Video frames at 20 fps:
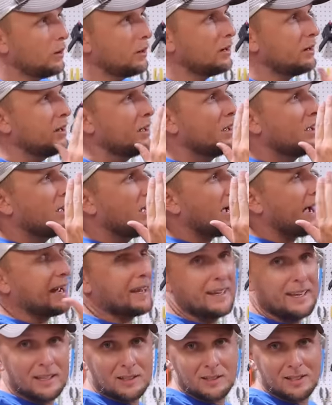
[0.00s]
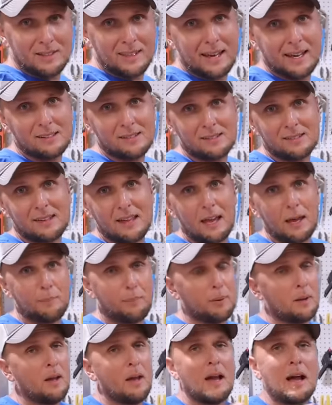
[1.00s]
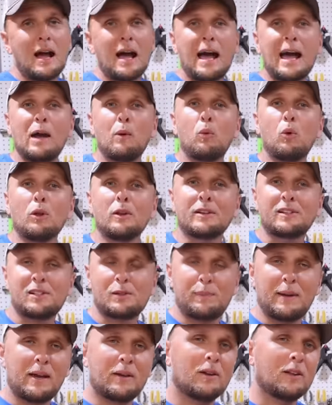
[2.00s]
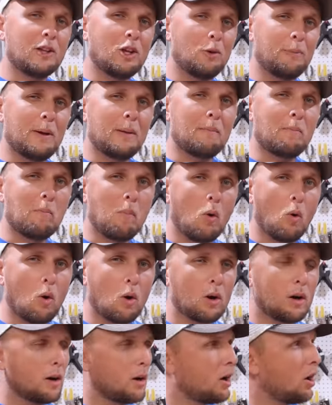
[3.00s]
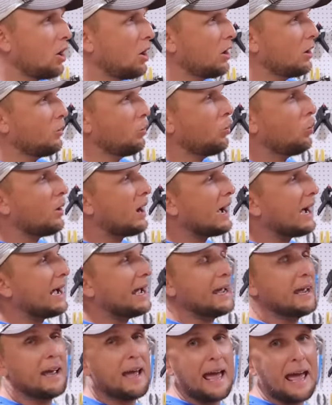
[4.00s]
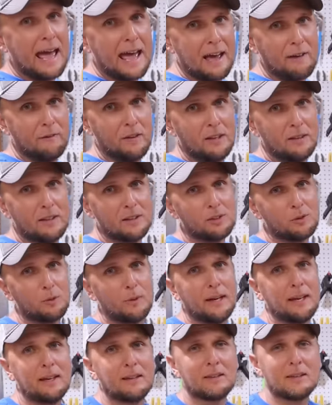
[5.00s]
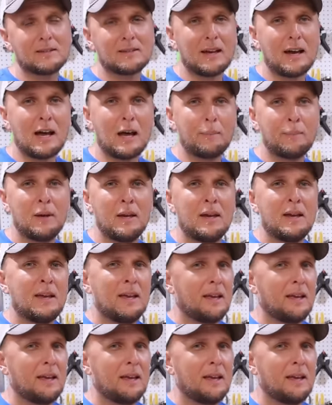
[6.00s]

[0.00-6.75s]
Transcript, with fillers: when I get to that step, I will expound a little bit more on why having this ring at the top